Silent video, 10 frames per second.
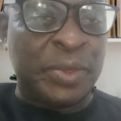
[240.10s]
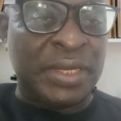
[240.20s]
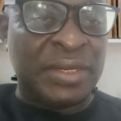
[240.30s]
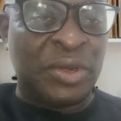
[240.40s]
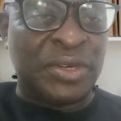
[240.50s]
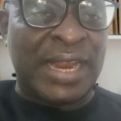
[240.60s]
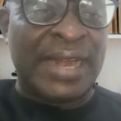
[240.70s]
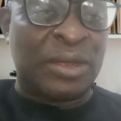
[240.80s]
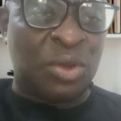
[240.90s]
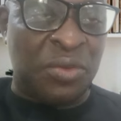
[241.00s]
paying
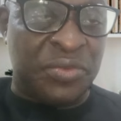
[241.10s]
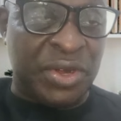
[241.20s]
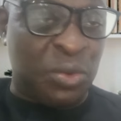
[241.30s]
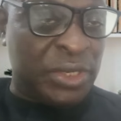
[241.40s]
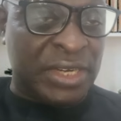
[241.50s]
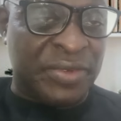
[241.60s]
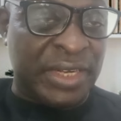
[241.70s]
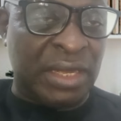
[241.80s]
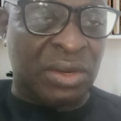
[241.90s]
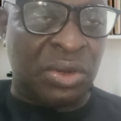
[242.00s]
under recovery or whatever
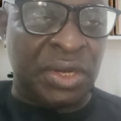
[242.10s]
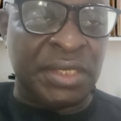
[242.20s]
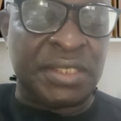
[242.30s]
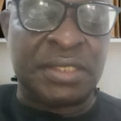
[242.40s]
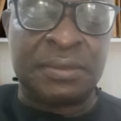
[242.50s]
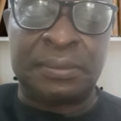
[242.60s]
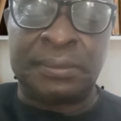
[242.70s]
they call it.